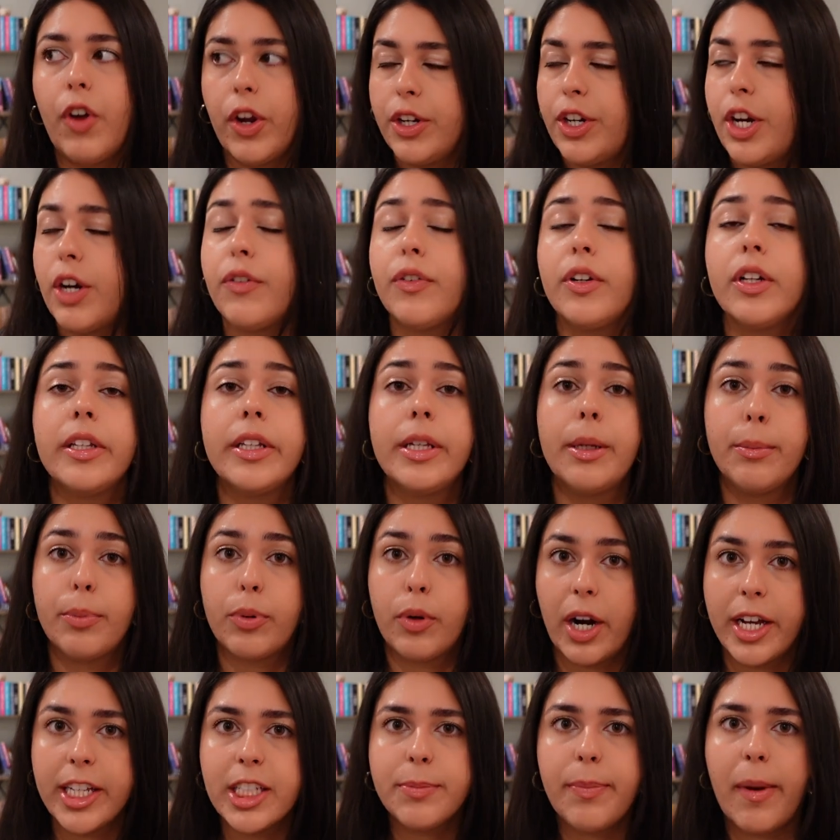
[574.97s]
definitely
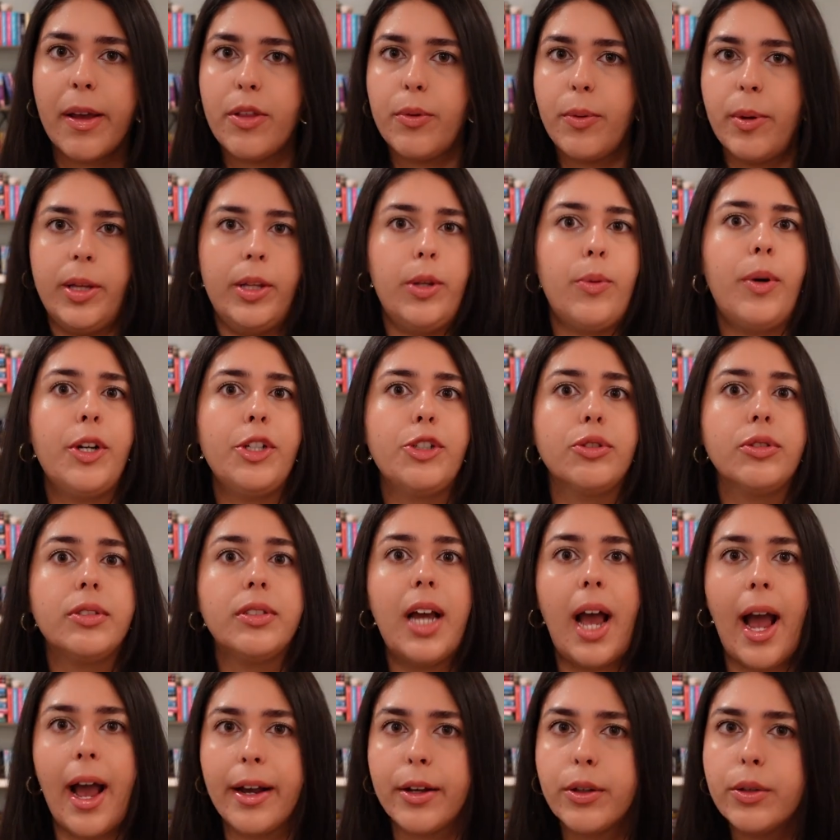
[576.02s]
impressed by the way that Rachel
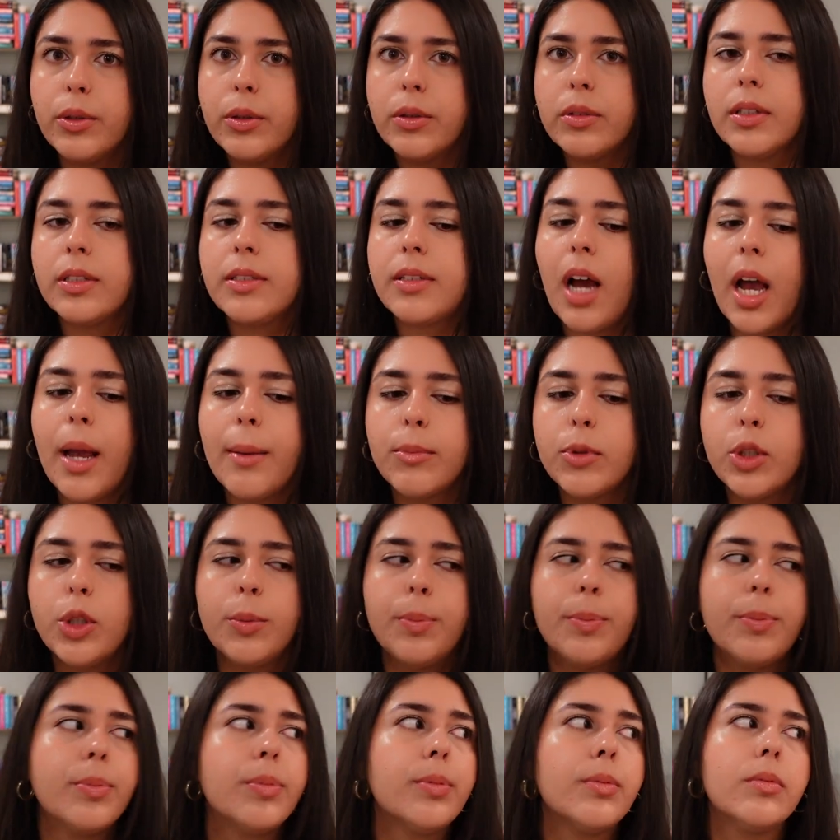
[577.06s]
tackled the time
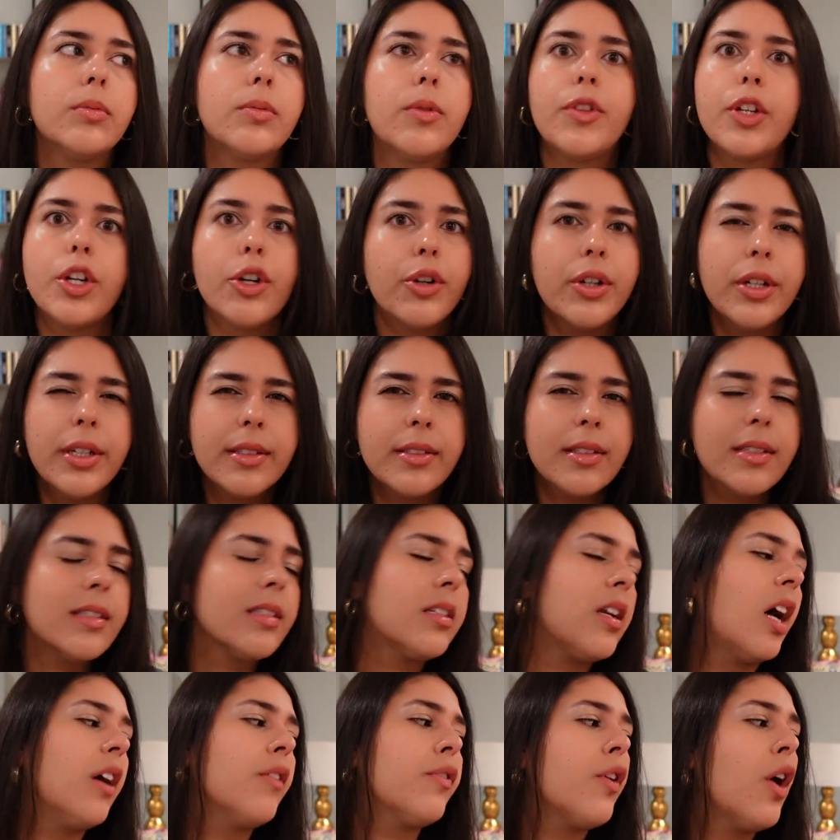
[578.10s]
loop theories and
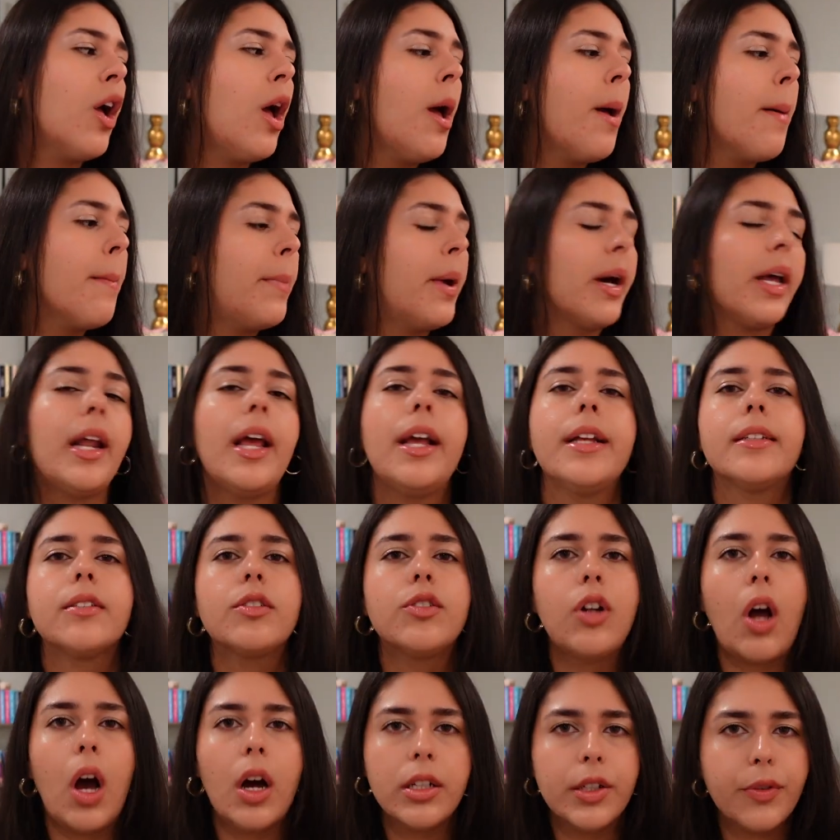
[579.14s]
stuff, but
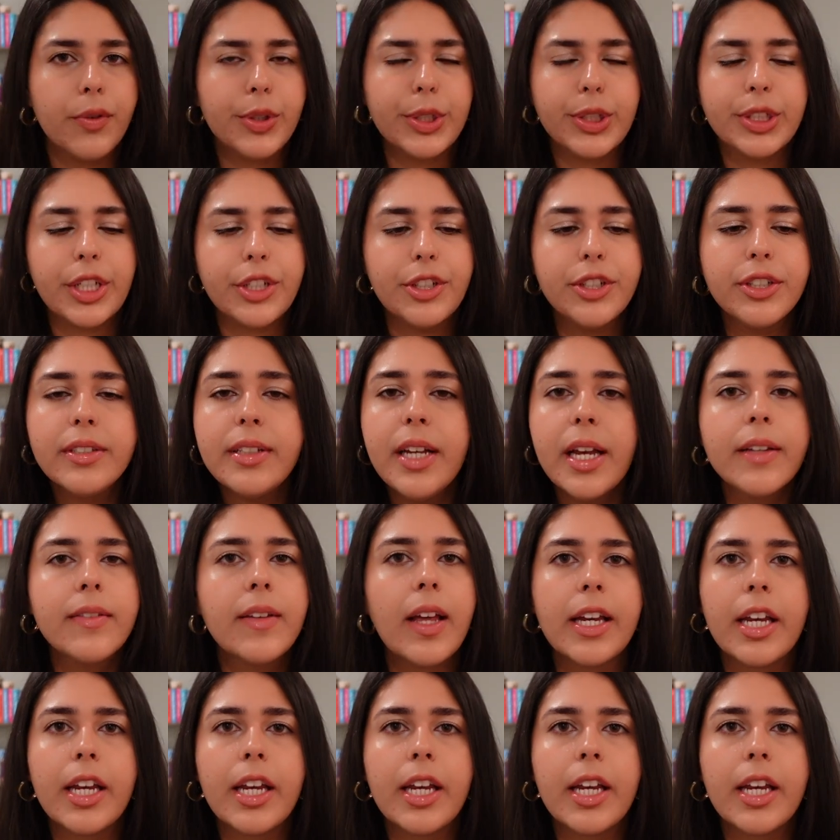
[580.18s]
it's not difficult to understand.